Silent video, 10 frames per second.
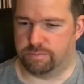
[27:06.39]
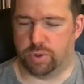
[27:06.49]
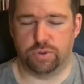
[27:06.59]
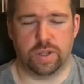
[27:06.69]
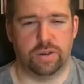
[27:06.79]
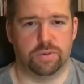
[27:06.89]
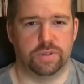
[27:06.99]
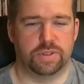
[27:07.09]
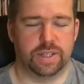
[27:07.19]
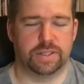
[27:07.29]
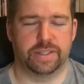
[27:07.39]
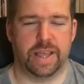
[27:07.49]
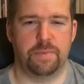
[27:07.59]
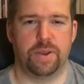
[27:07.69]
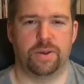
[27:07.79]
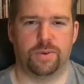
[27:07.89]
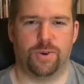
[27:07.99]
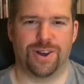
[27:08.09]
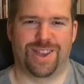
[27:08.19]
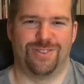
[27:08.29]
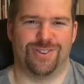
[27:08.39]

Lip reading: post-it notes. Just let me know what